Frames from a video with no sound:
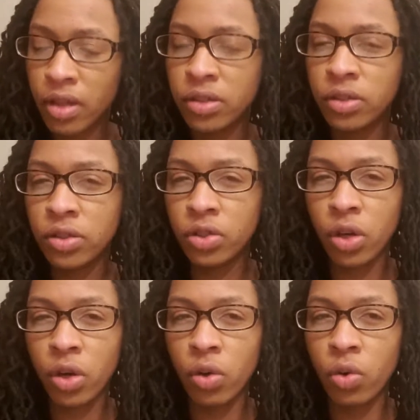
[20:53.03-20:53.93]

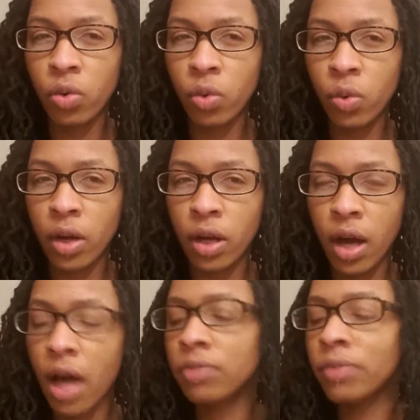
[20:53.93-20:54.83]
So
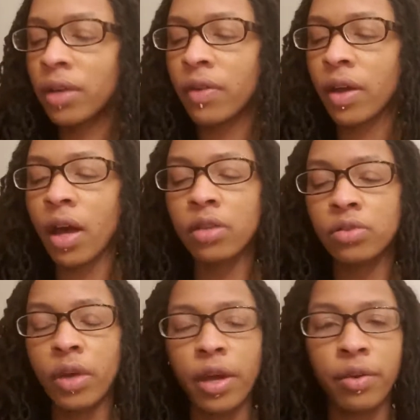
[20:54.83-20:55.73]
matter of fact,
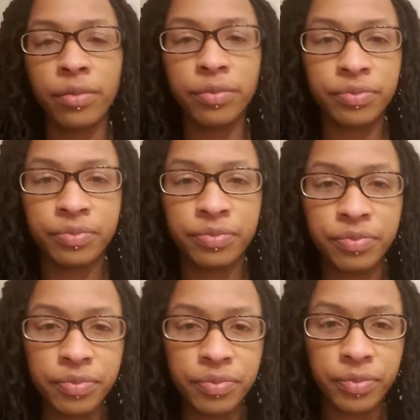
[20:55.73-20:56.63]
I'll do air.
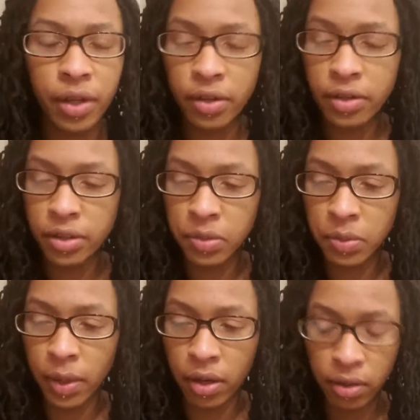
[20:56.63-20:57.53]
Air seems
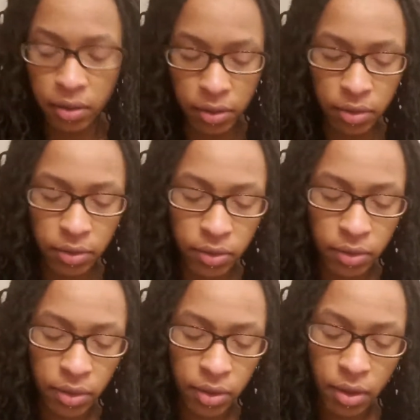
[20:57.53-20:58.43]
better.
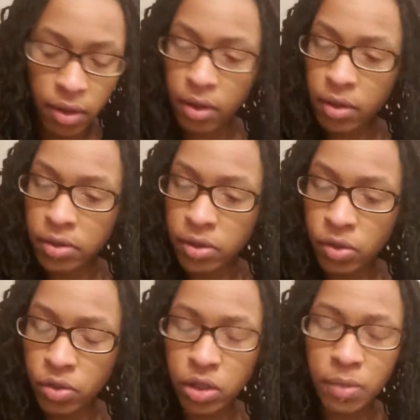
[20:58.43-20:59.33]

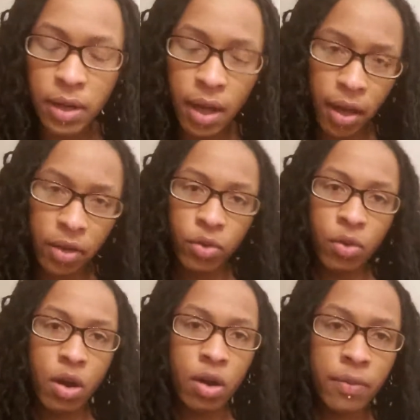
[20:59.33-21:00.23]
So Gemini,
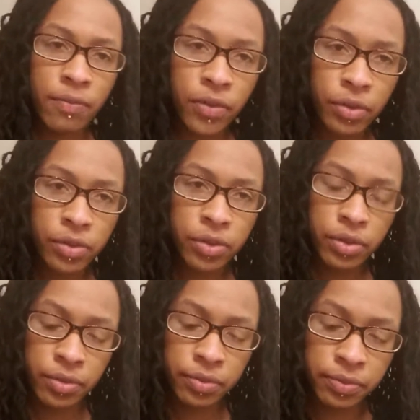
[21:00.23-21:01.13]
you are up first.